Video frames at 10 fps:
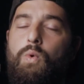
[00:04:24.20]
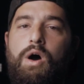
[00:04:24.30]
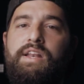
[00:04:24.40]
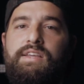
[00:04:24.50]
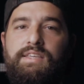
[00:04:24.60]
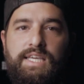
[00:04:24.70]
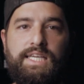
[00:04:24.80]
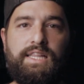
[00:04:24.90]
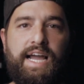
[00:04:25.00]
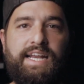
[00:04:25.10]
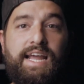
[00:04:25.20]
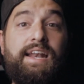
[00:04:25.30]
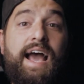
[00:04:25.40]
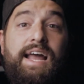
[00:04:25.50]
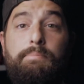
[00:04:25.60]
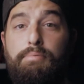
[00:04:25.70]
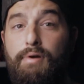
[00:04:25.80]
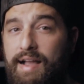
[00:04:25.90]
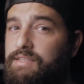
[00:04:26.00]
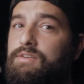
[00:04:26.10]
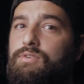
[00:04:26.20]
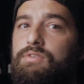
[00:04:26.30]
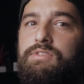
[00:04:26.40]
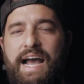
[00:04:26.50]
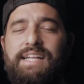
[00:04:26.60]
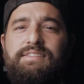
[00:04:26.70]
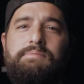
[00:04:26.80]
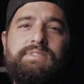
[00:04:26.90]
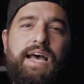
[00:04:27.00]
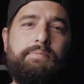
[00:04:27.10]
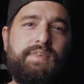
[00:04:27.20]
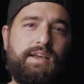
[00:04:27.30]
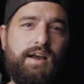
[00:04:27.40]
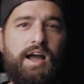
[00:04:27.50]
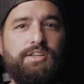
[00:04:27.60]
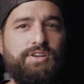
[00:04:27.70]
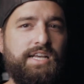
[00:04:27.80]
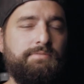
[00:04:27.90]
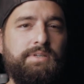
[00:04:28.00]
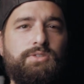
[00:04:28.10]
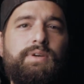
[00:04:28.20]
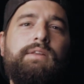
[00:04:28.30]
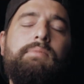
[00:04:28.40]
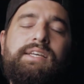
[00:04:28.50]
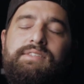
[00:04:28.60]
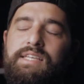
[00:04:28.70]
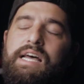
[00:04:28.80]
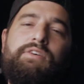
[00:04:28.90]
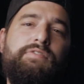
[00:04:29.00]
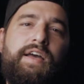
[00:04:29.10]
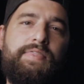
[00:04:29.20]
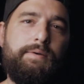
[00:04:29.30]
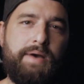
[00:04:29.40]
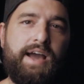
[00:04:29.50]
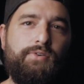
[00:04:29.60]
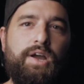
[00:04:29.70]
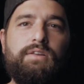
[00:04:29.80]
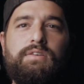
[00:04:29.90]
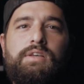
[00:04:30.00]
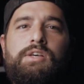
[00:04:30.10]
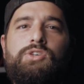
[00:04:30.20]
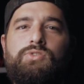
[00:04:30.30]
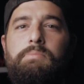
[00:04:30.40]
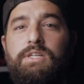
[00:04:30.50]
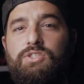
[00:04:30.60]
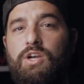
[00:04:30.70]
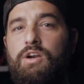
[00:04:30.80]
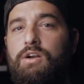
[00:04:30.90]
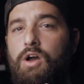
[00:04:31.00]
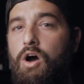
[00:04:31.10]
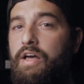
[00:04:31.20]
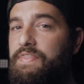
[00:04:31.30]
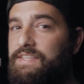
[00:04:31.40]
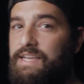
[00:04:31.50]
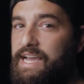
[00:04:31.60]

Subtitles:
1 key light and add a practical to add some depth and contrast between myself and the background. So I'm gonna turn on this